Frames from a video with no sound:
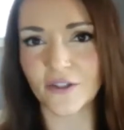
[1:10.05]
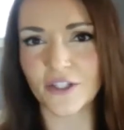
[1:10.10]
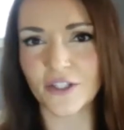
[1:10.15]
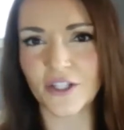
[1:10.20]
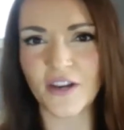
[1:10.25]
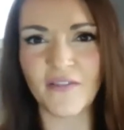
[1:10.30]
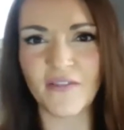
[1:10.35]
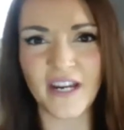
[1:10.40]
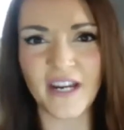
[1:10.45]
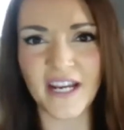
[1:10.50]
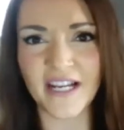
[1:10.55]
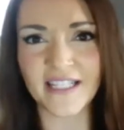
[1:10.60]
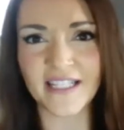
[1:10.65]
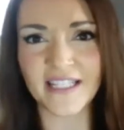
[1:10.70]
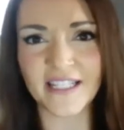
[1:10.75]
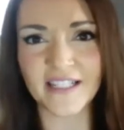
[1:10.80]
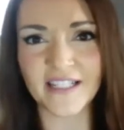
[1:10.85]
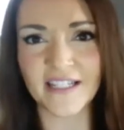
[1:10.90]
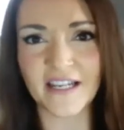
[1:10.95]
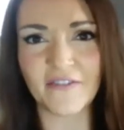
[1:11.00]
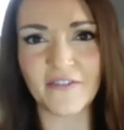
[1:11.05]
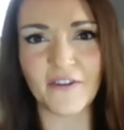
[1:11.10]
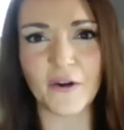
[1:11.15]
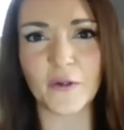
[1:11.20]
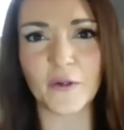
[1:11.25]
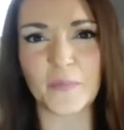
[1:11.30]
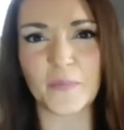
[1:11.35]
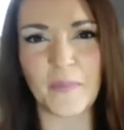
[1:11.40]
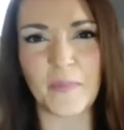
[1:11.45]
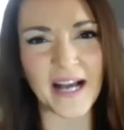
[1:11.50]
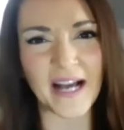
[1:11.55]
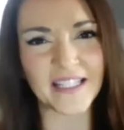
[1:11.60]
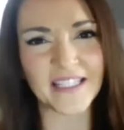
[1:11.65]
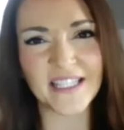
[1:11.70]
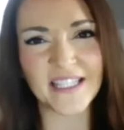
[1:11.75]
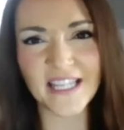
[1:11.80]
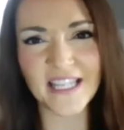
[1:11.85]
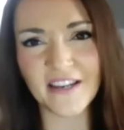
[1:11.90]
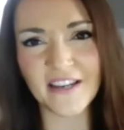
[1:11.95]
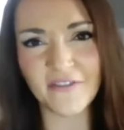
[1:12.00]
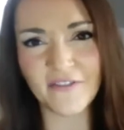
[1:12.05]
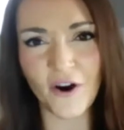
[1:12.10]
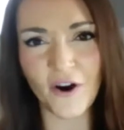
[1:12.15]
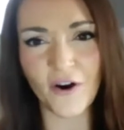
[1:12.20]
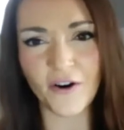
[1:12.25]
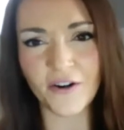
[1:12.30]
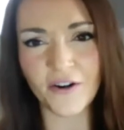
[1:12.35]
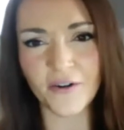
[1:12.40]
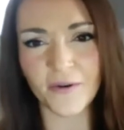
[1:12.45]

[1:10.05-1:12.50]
do you have any idea if it goes back to the gift card?